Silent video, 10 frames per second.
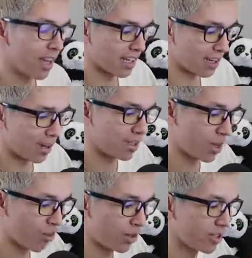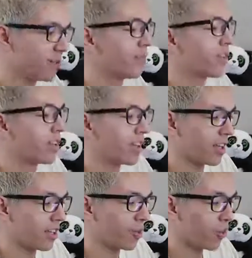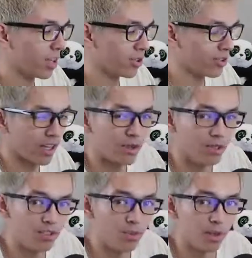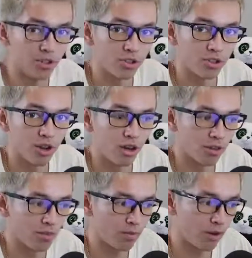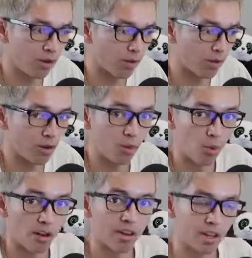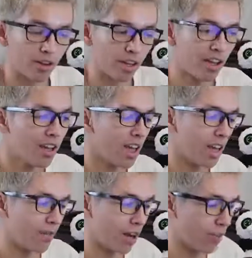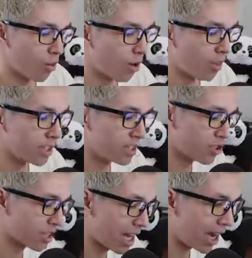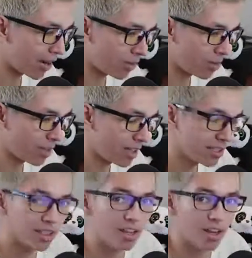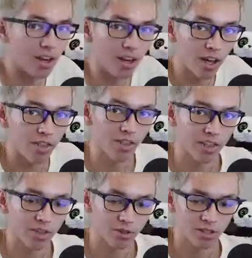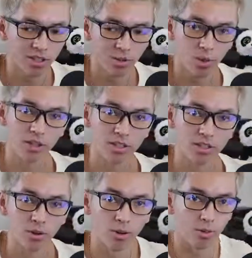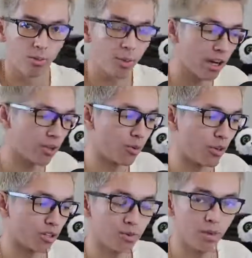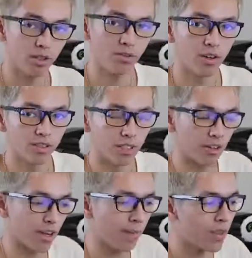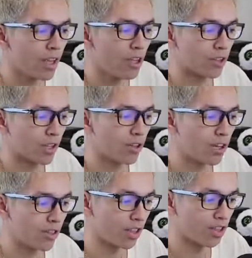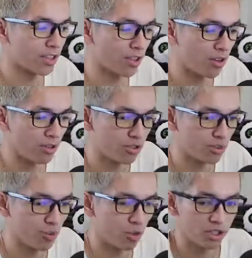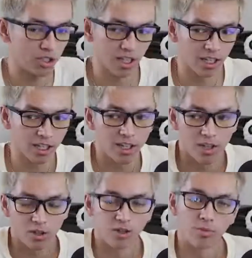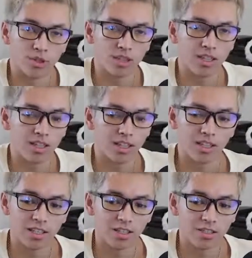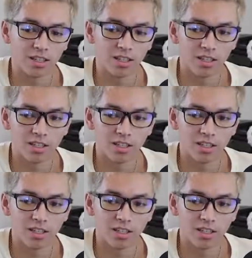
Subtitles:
in a goddamn wheel that you need to make sure are working, okay? And if you have one that's just out of place, nothing else works or barely works. It's barely functioning, okay? So like you got to think of this as all just one giant sort of machine that needs